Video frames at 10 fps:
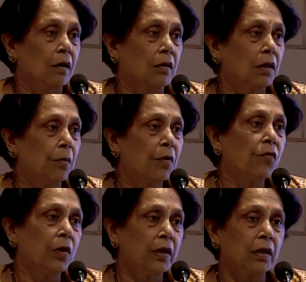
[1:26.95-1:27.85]
number
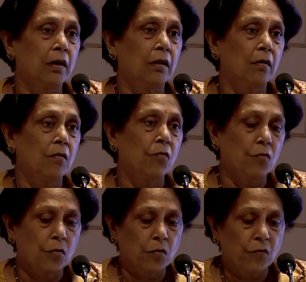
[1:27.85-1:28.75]
one,
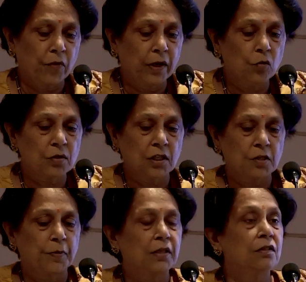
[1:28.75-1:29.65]
when to
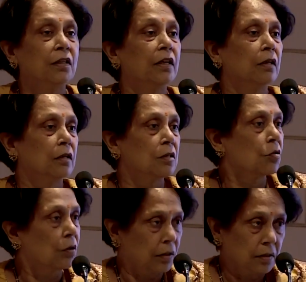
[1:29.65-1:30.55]
suspect genetic
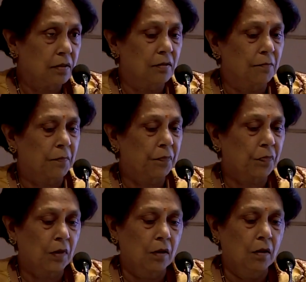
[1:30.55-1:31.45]
disorders,
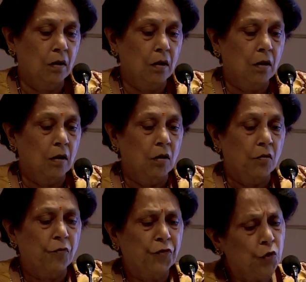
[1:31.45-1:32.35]

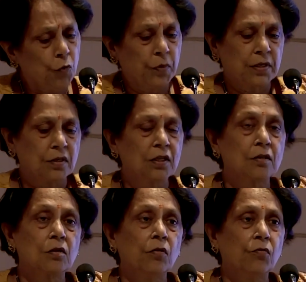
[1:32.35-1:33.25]
few
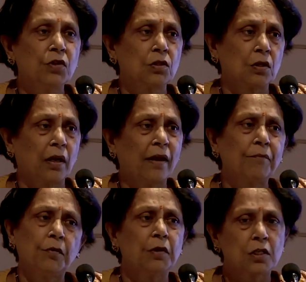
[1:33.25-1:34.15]
basics, which
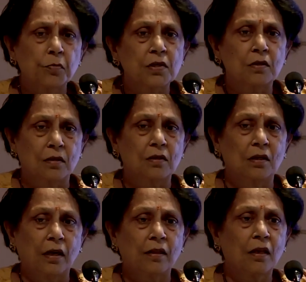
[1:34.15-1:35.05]
MBBS basics,
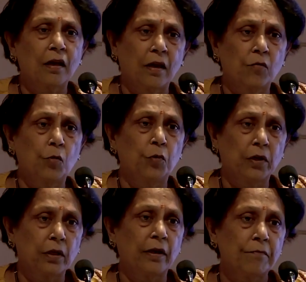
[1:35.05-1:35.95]
I think I would put
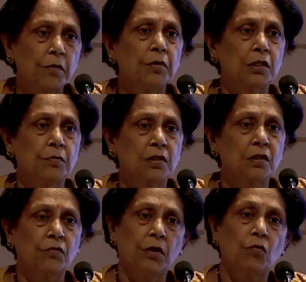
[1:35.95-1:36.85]
it MBBS
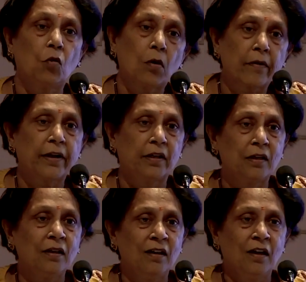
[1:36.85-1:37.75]
basic, we have all read
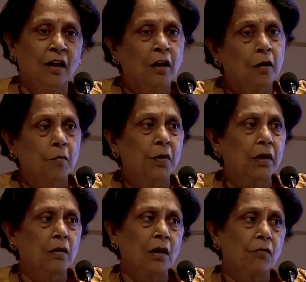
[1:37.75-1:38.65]
it,
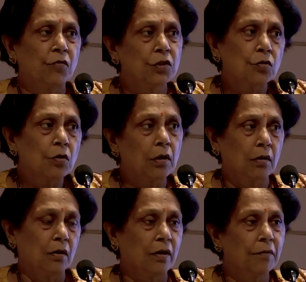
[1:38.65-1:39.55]
but we
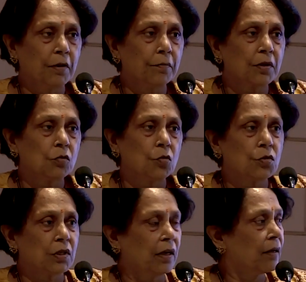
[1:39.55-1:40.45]
should remember
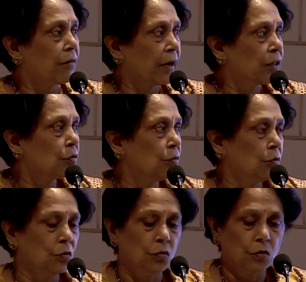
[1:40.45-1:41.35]
those and try
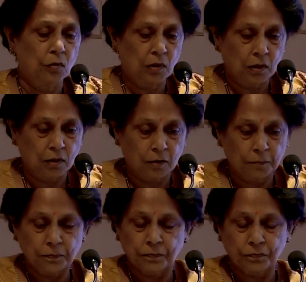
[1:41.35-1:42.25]
to